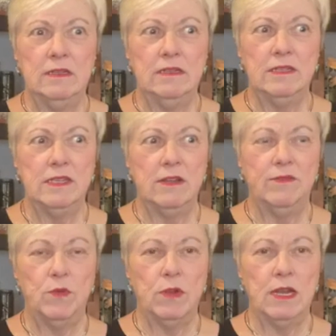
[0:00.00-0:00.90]

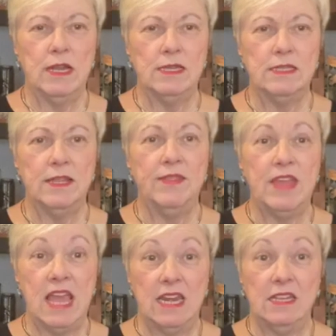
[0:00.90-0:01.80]
myself organized, and
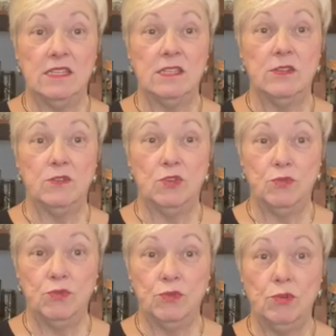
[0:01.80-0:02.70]
that is a
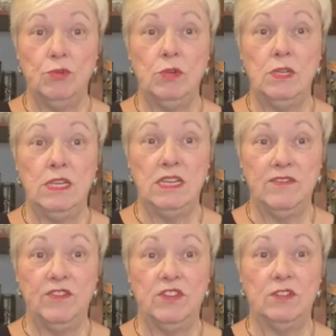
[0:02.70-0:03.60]
truly
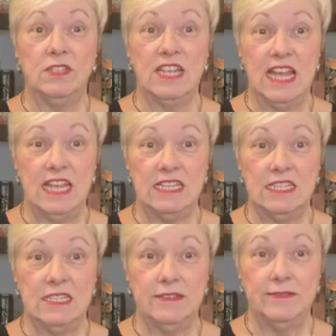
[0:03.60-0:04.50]
difficult
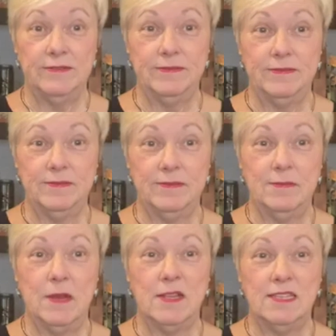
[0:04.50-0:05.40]
task.
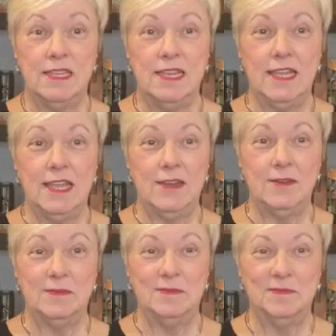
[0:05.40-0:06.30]
But I'll see you again.